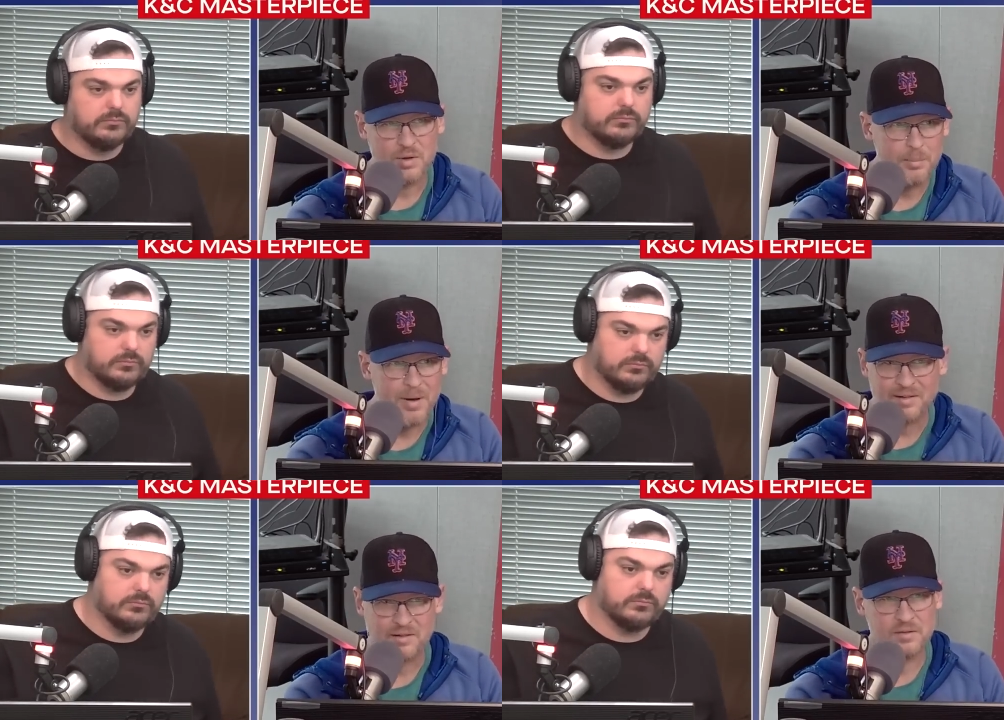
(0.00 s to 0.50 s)
Speaker 1: the
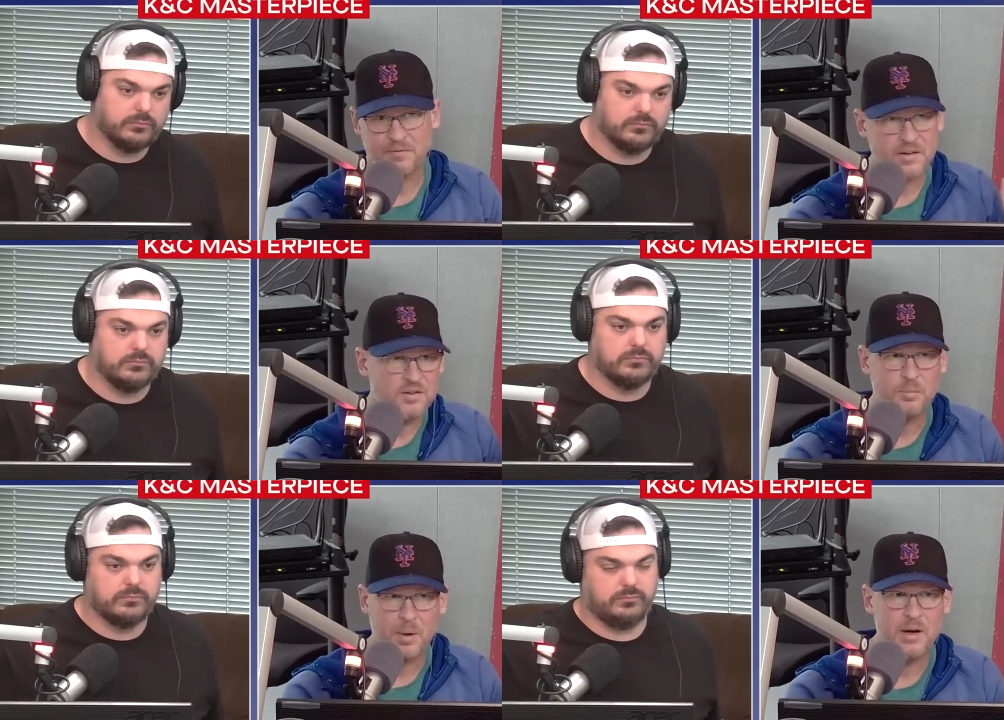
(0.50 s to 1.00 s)
best
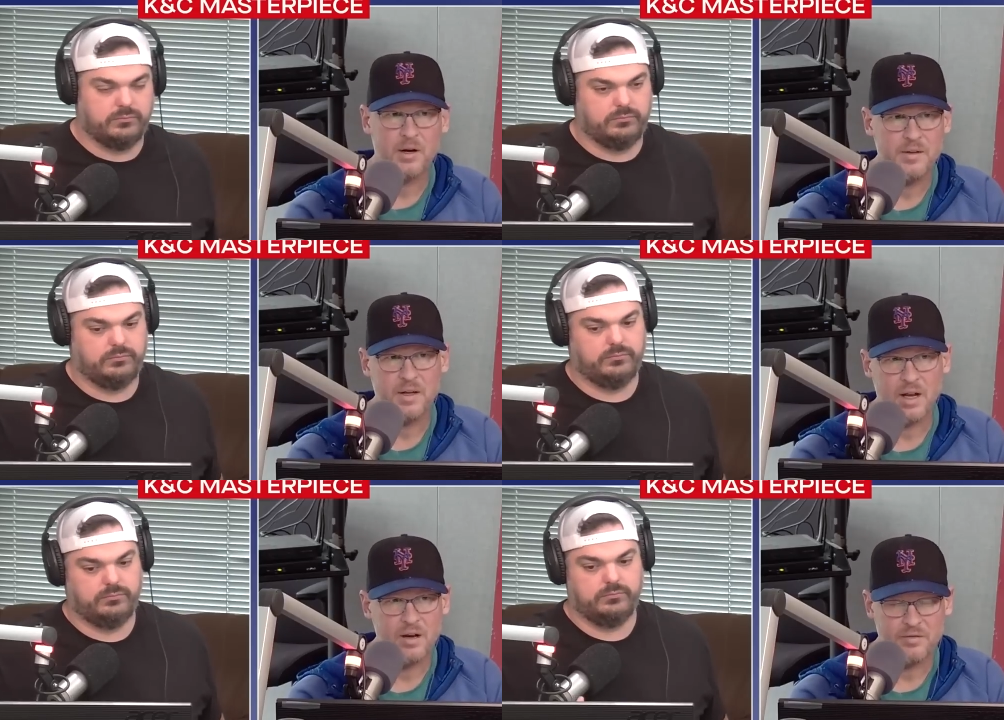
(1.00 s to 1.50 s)
defensive player in
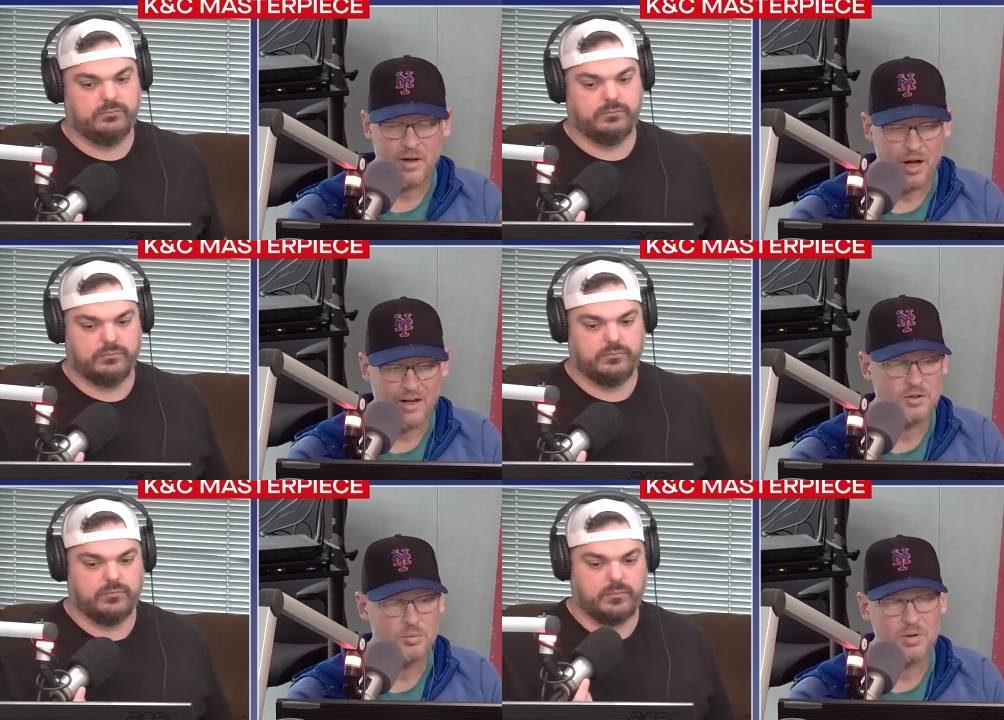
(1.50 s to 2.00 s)
the NFL.
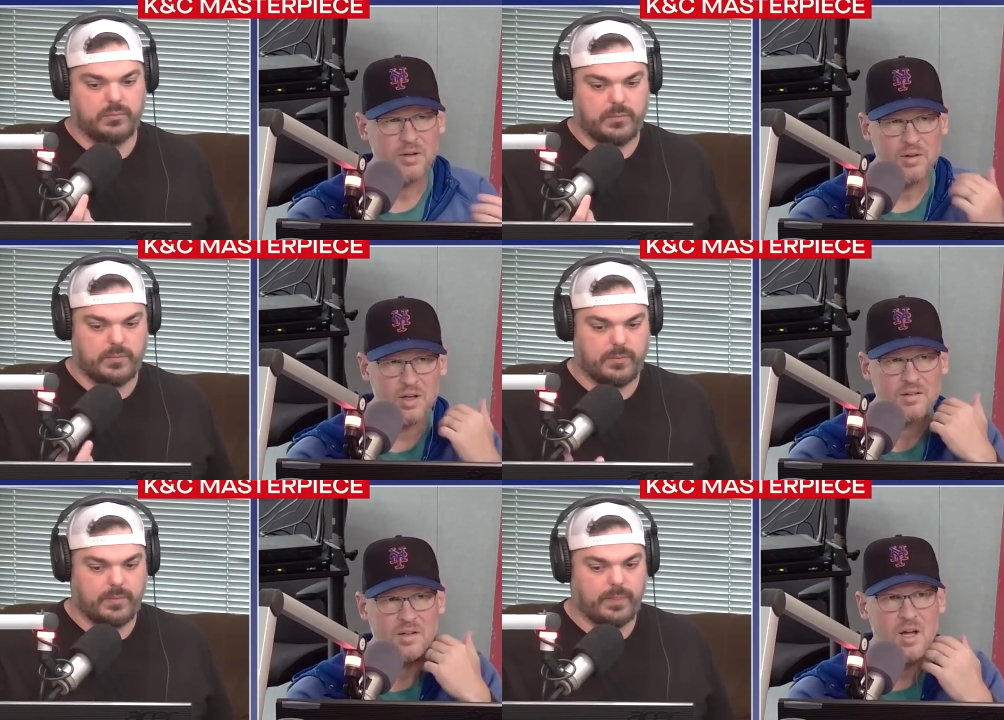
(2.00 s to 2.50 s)
I do believe
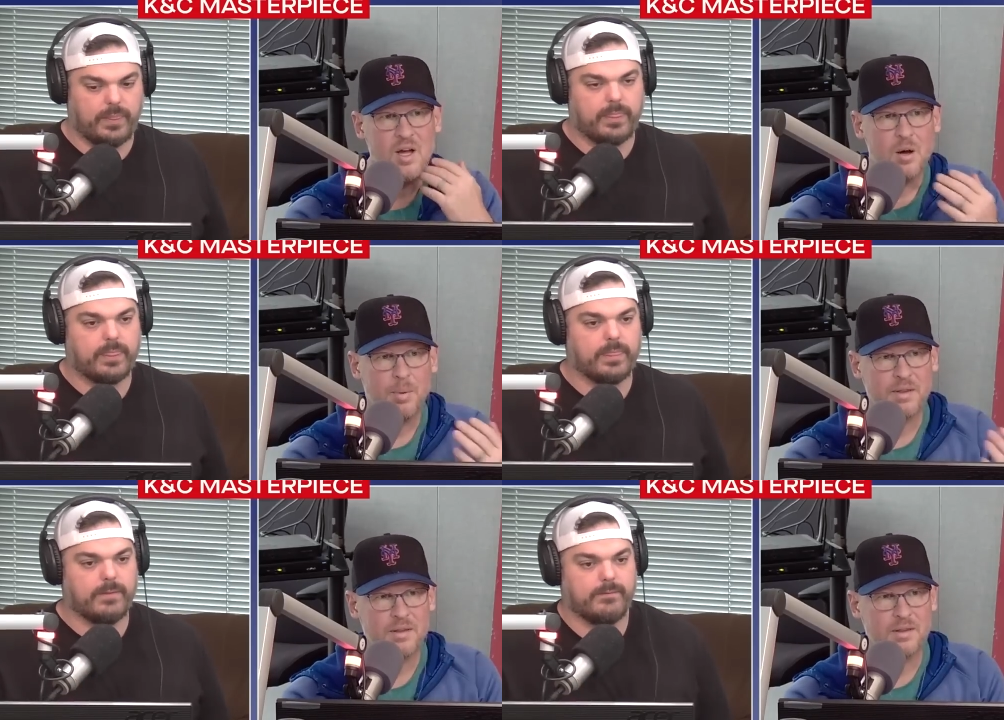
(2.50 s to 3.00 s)
he is,
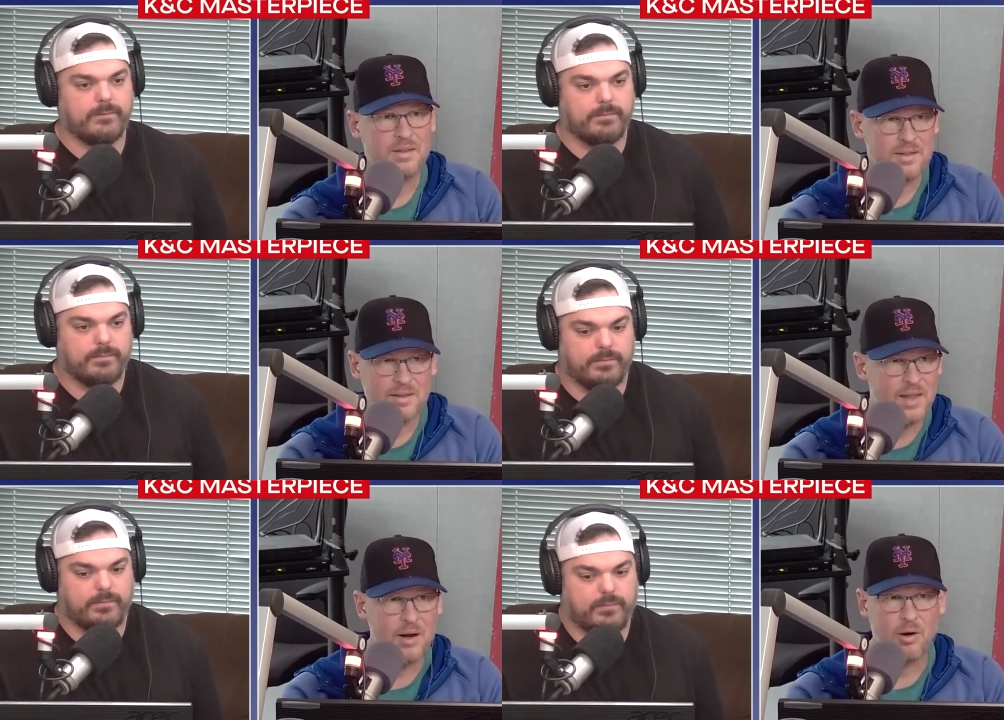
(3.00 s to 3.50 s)
but
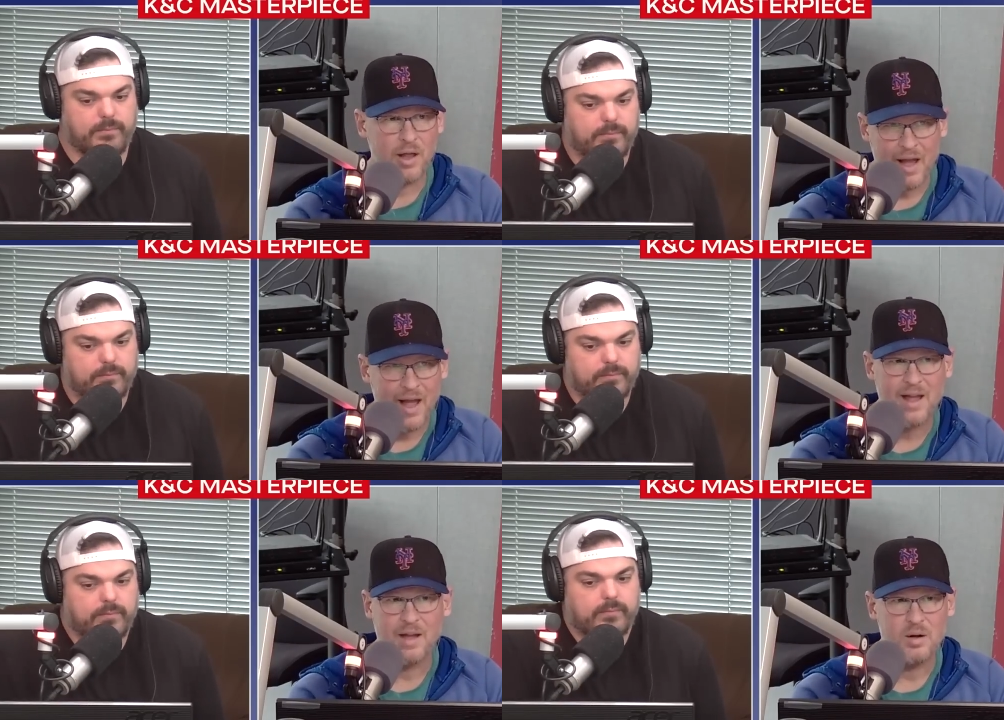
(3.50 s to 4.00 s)
they were like,
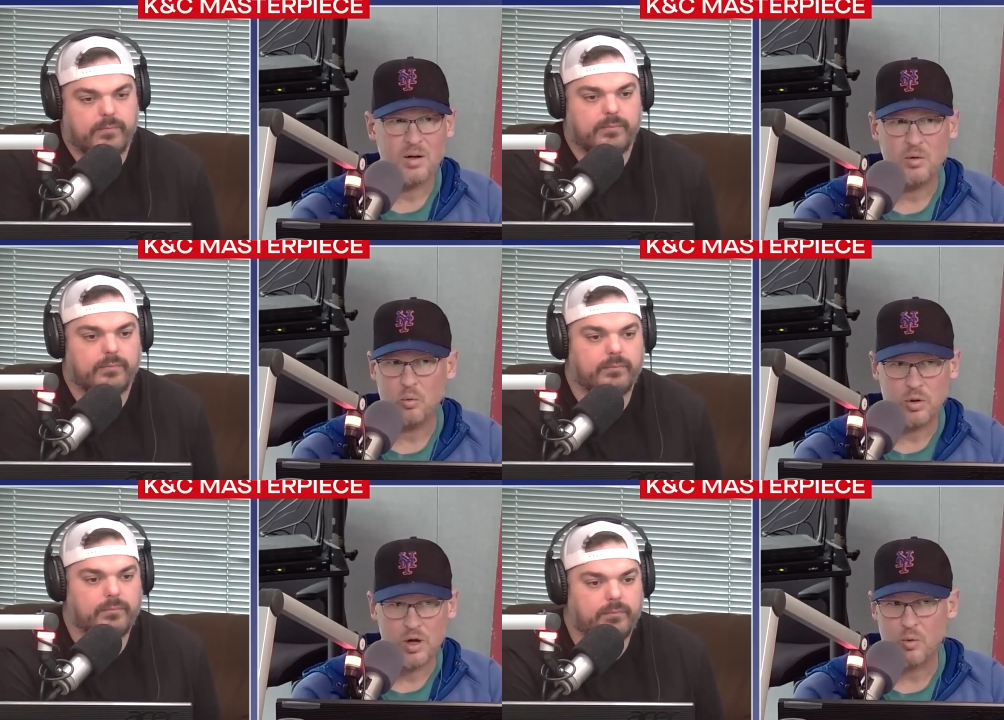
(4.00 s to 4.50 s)
hey,
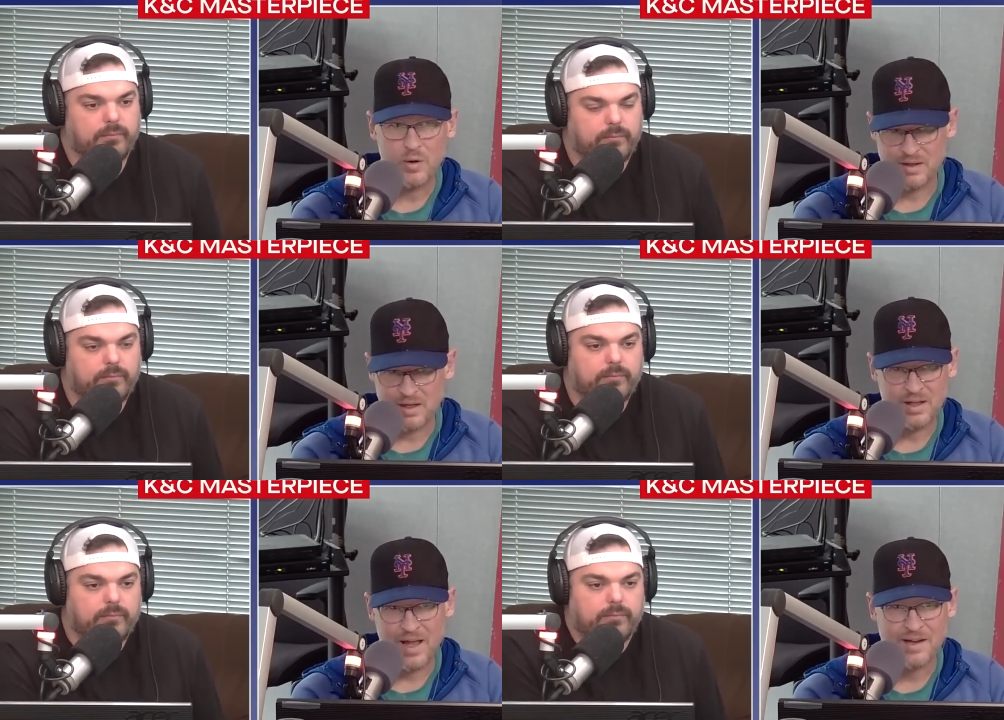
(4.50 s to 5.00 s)
look what he
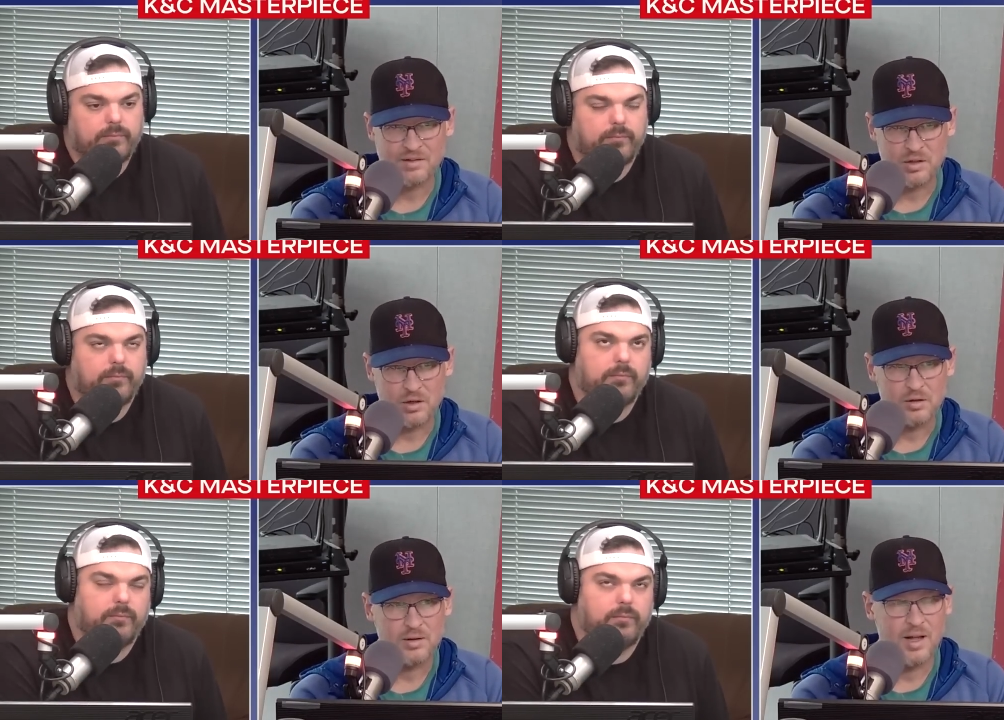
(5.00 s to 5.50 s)
did last
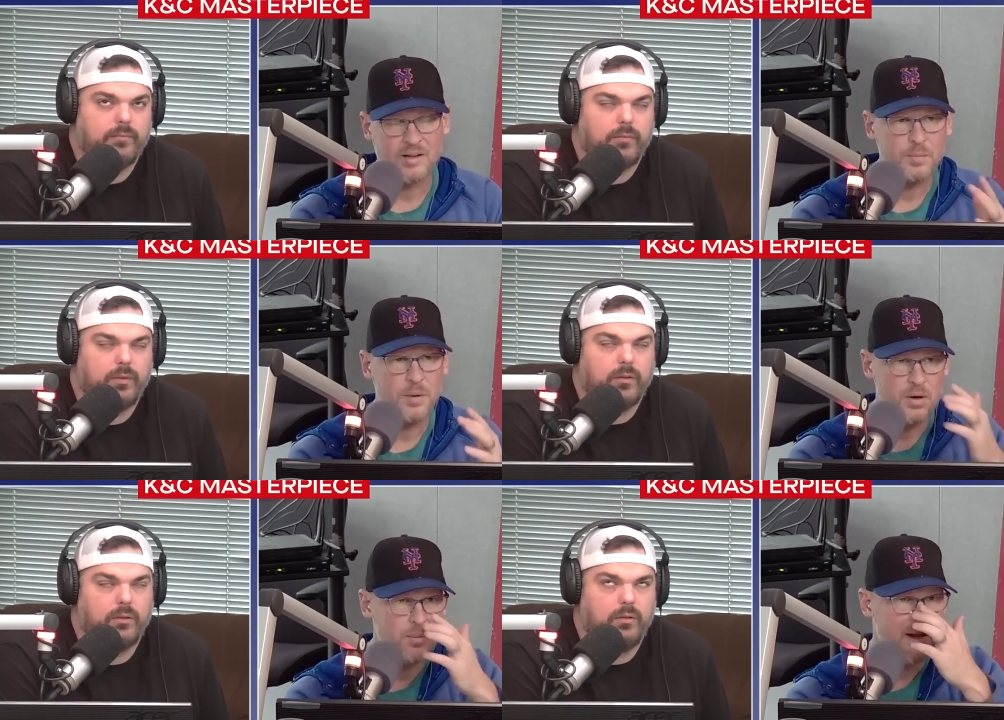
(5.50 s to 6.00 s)
year. Let's
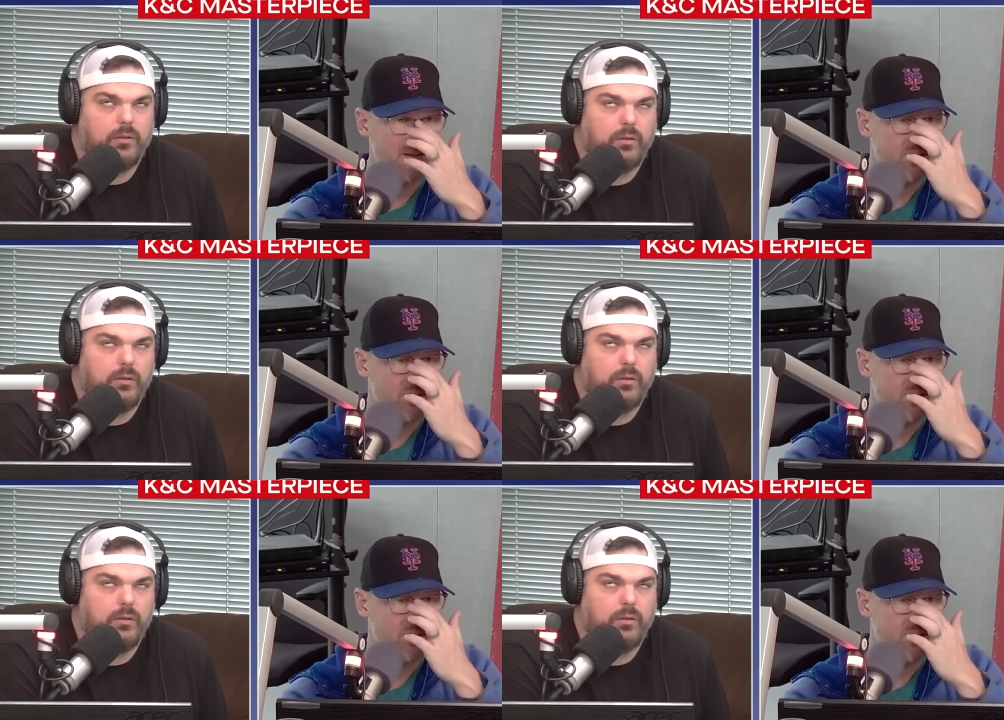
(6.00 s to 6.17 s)
put him at